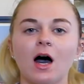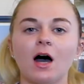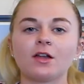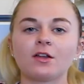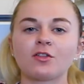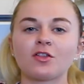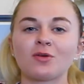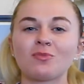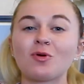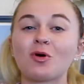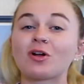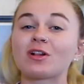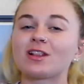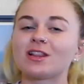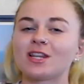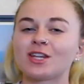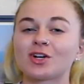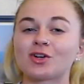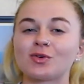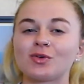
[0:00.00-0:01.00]
Another more
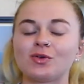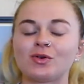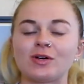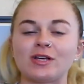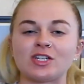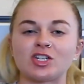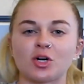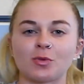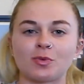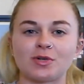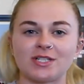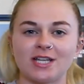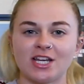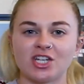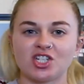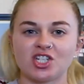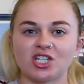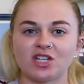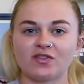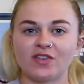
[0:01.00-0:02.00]
literal
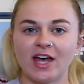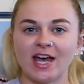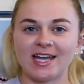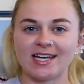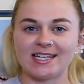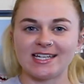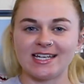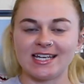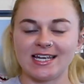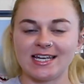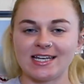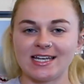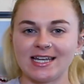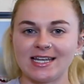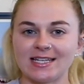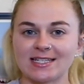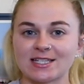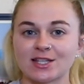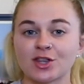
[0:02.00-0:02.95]
interpretation of Ed Gein is